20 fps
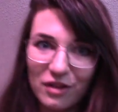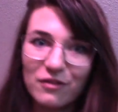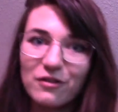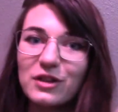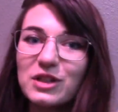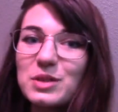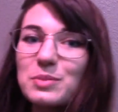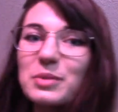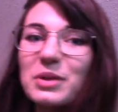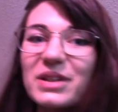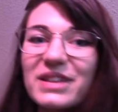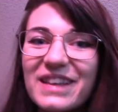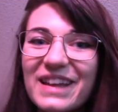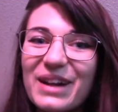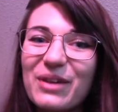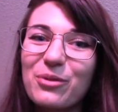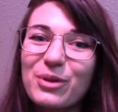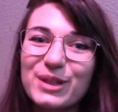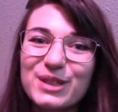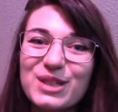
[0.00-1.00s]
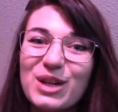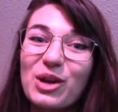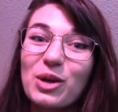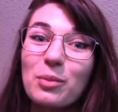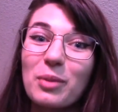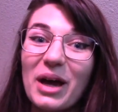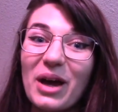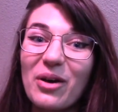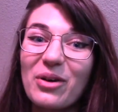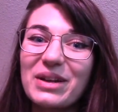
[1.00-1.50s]
first book that I want to talk
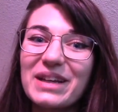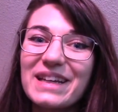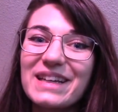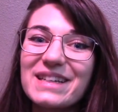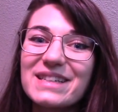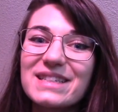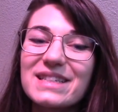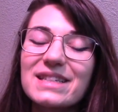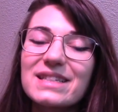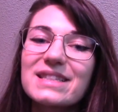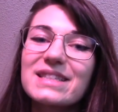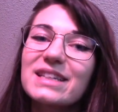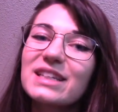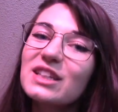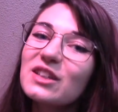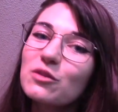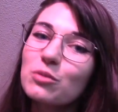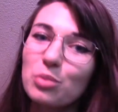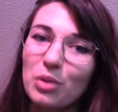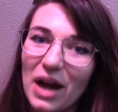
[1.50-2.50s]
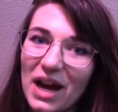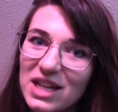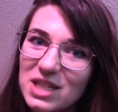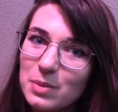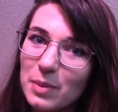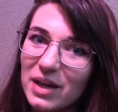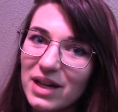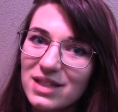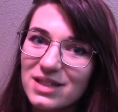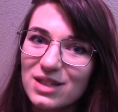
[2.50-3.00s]
about is City of Brass
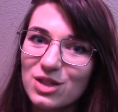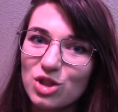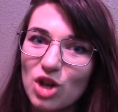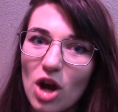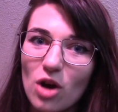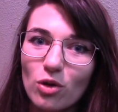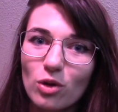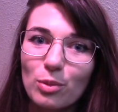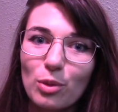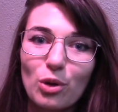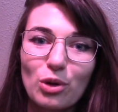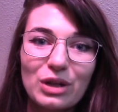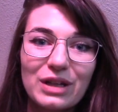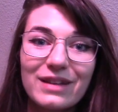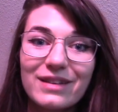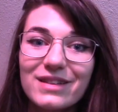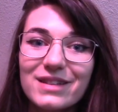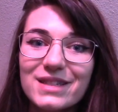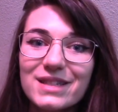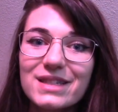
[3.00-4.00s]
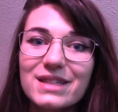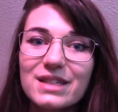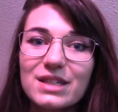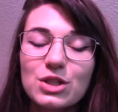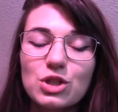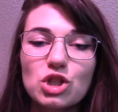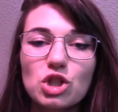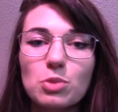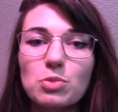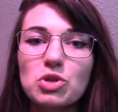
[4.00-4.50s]
by S.A. Chakraborty. This is an
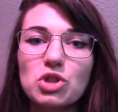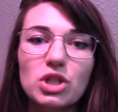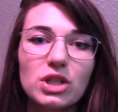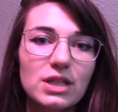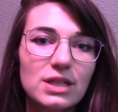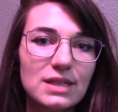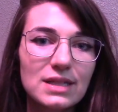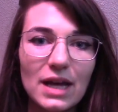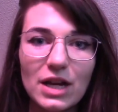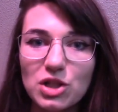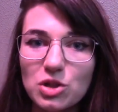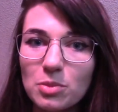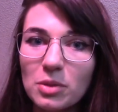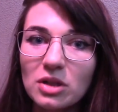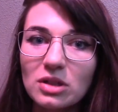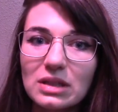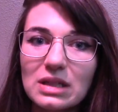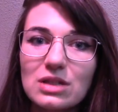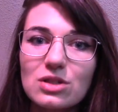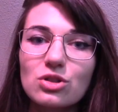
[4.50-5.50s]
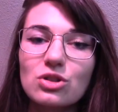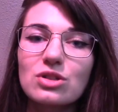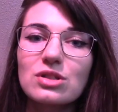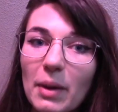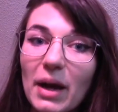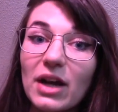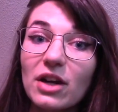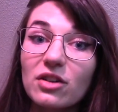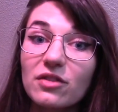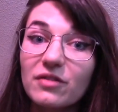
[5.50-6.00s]
Egyptian slash Middle Eastern
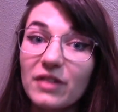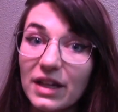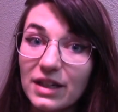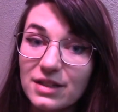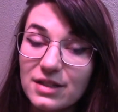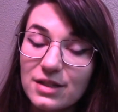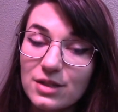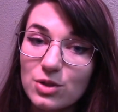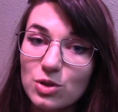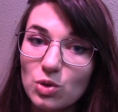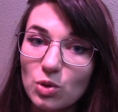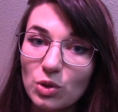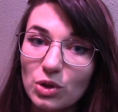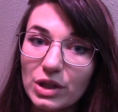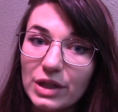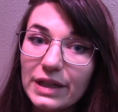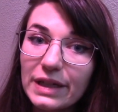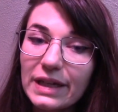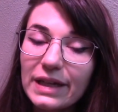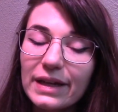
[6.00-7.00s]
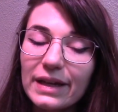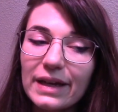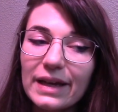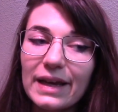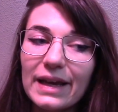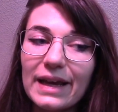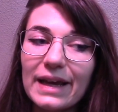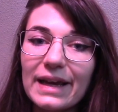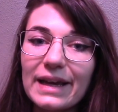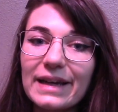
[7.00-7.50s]
inspired fantasy story,
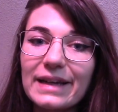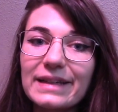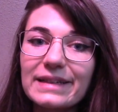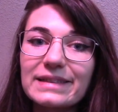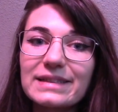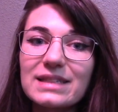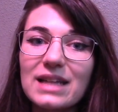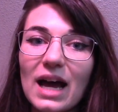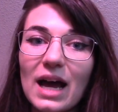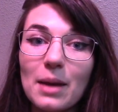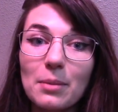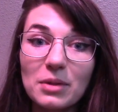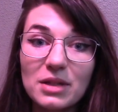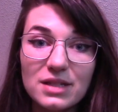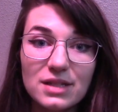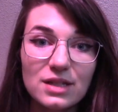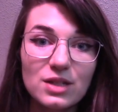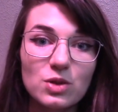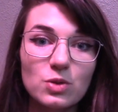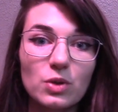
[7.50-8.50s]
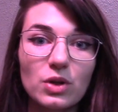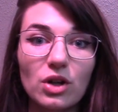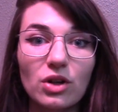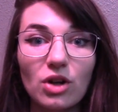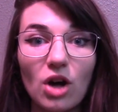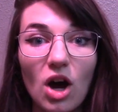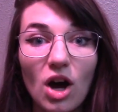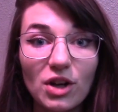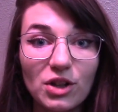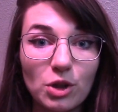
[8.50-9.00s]
and I'm listening to it on
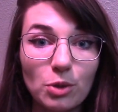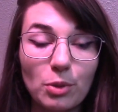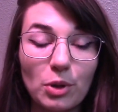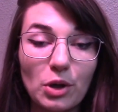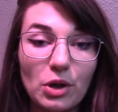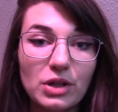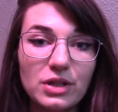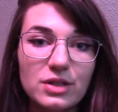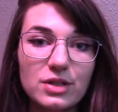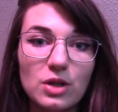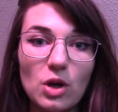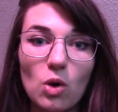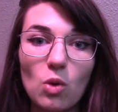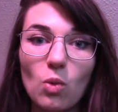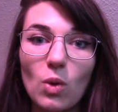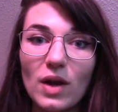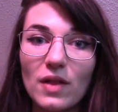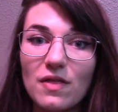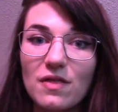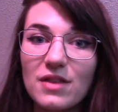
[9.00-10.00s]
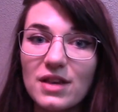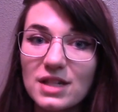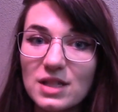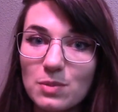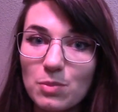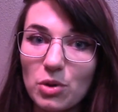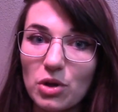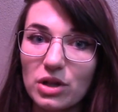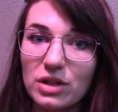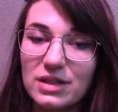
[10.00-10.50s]
audiobook. So what this
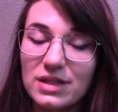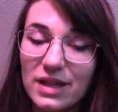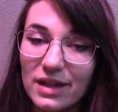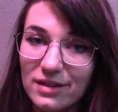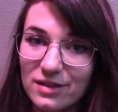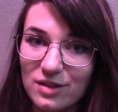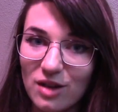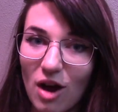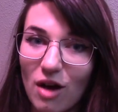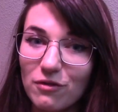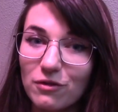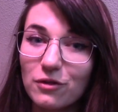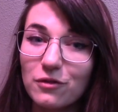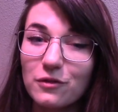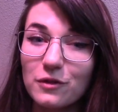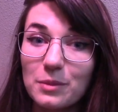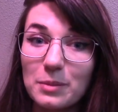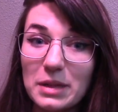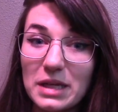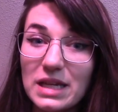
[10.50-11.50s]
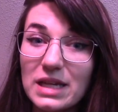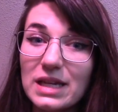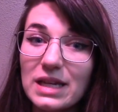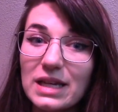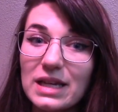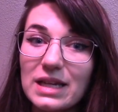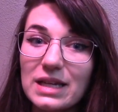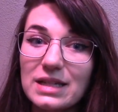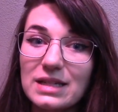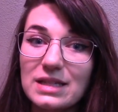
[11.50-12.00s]
book ticks off for me
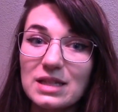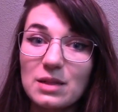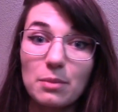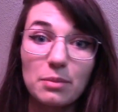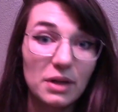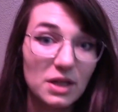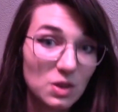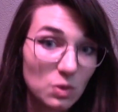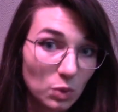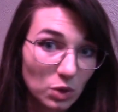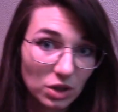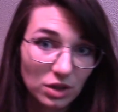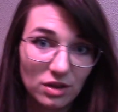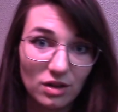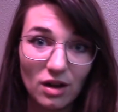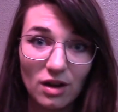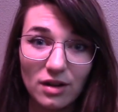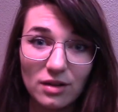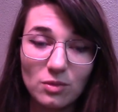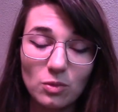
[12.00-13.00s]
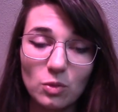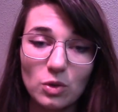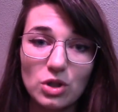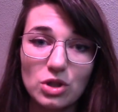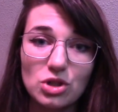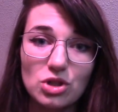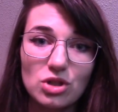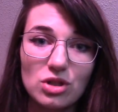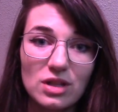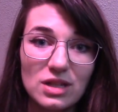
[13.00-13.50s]
is the buzzwordathon,
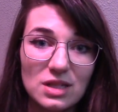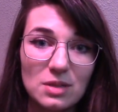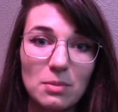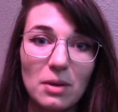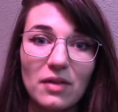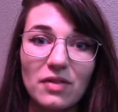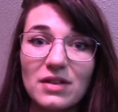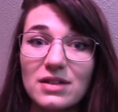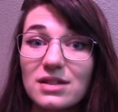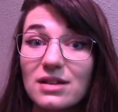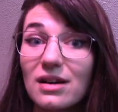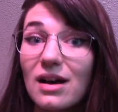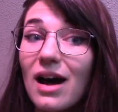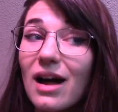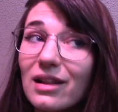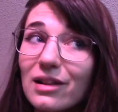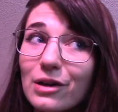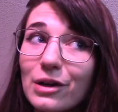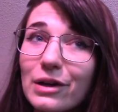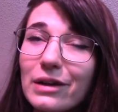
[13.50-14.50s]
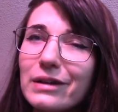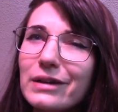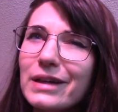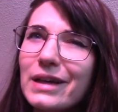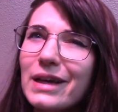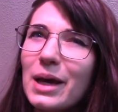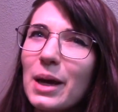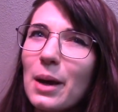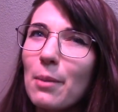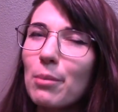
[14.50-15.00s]
which this month is a color.
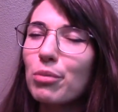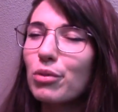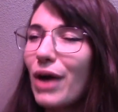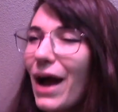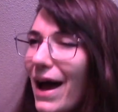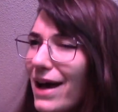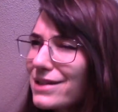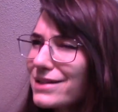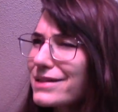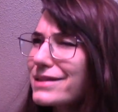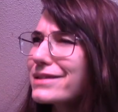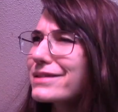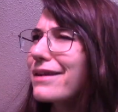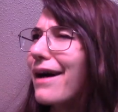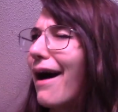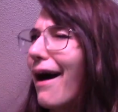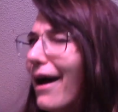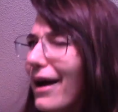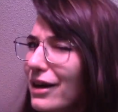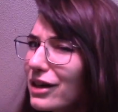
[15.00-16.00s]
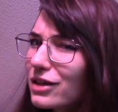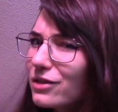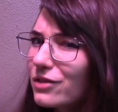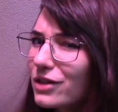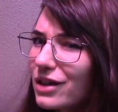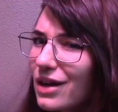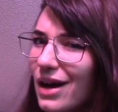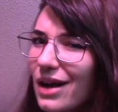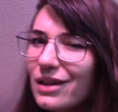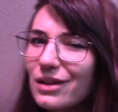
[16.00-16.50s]
Brass is kind of a
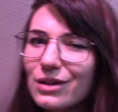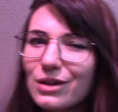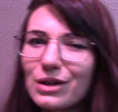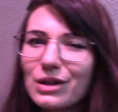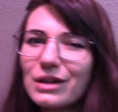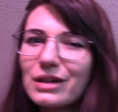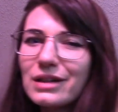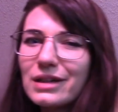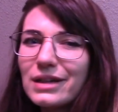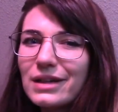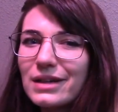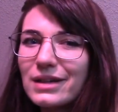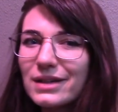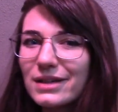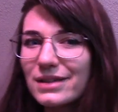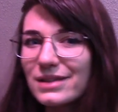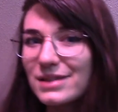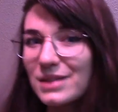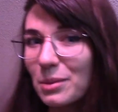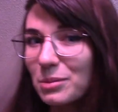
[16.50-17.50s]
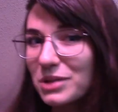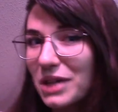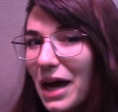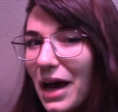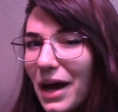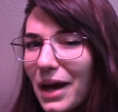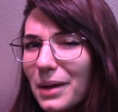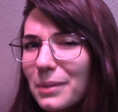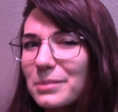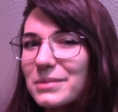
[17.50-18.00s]
color,
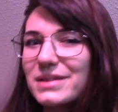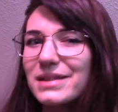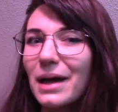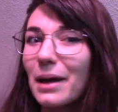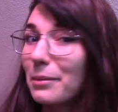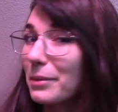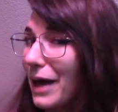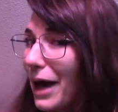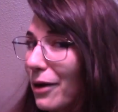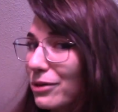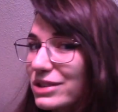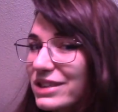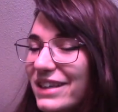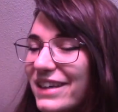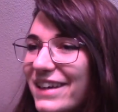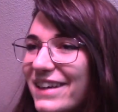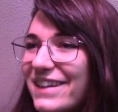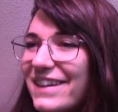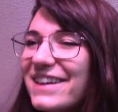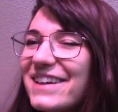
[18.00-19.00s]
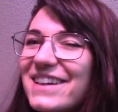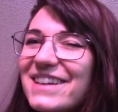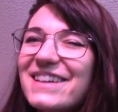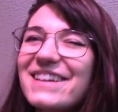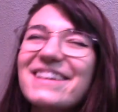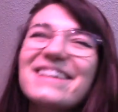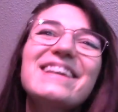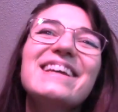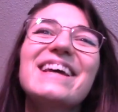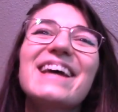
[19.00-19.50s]
sometimes I'm counting it,
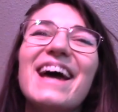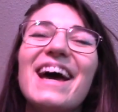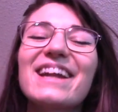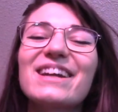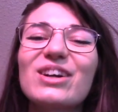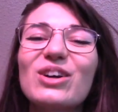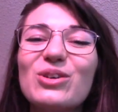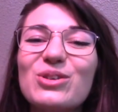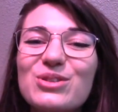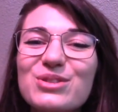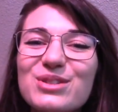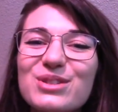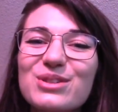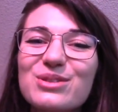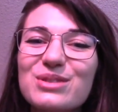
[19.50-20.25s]
and it also